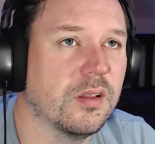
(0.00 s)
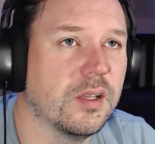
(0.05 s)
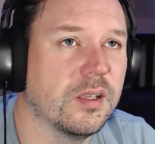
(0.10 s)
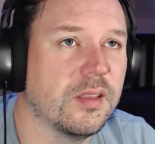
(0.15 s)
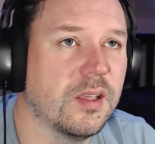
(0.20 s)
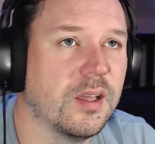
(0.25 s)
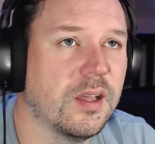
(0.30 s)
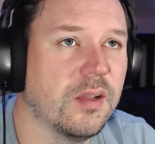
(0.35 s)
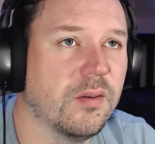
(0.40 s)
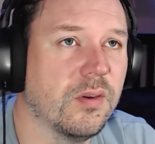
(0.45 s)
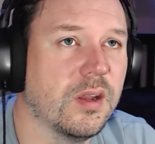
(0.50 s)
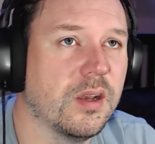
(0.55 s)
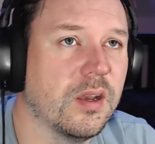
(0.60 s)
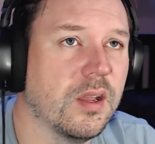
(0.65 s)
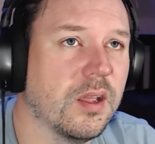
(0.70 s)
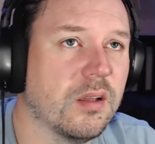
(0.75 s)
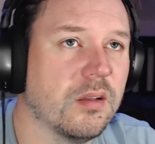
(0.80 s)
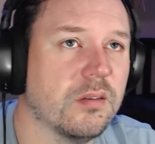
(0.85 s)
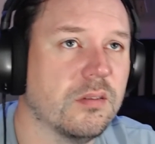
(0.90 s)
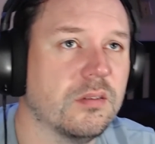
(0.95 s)
like that right
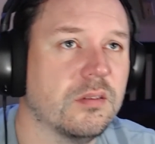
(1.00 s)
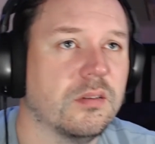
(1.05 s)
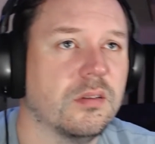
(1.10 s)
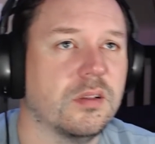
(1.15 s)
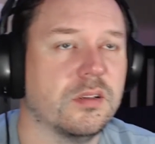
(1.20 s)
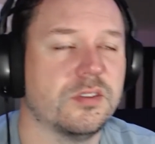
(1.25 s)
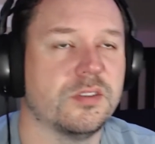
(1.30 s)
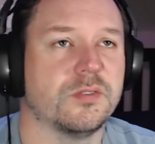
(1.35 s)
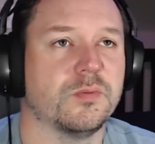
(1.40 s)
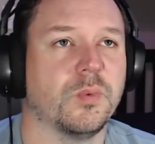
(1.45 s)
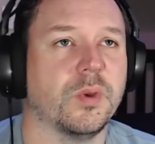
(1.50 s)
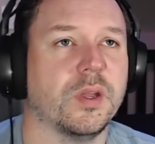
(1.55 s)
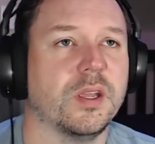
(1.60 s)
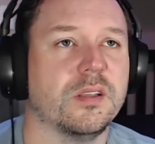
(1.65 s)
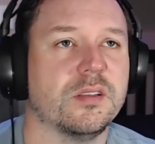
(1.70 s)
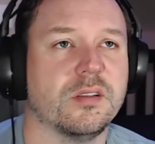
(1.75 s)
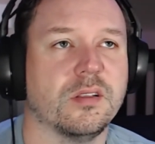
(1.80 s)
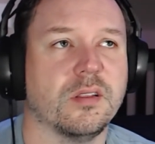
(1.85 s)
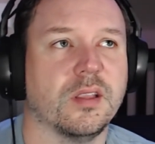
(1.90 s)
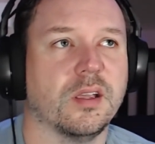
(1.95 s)
now. I'll just wait
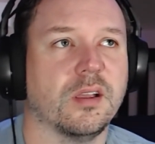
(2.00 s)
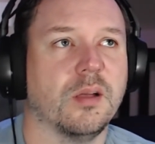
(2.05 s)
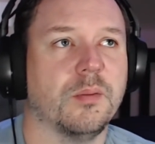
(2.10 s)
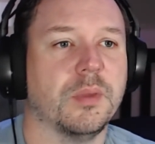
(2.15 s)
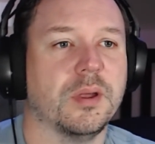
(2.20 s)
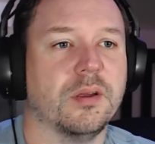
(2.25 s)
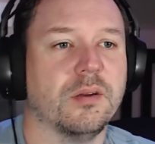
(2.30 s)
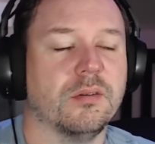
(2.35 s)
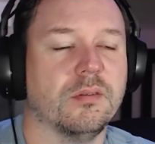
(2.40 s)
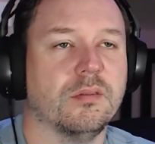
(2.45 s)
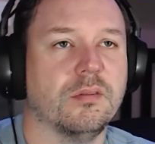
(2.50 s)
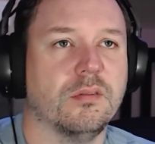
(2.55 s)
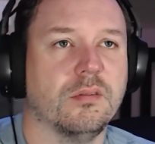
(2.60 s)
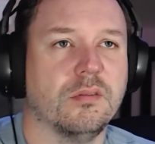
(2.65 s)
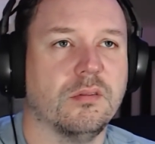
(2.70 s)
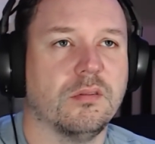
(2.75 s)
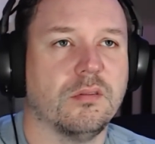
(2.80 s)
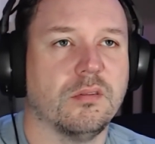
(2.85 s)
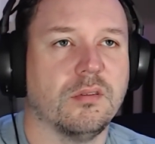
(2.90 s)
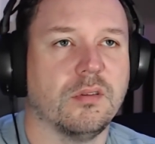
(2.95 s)
until they come out
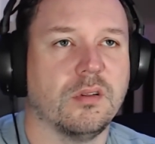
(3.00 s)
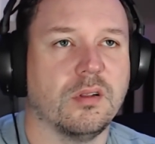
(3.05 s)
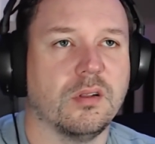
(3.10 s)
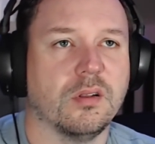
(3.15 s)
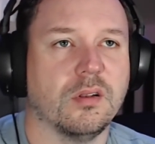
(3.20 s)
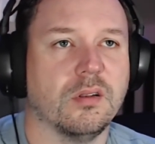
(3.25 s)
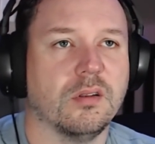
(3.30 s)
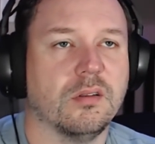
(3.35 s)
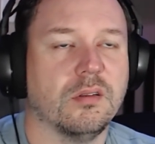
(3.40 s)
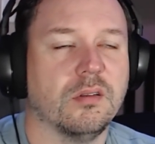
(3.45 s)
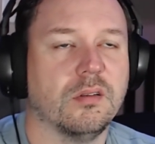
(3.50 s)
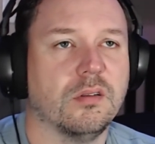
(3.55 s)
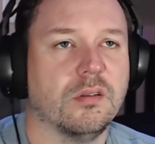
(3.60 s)
on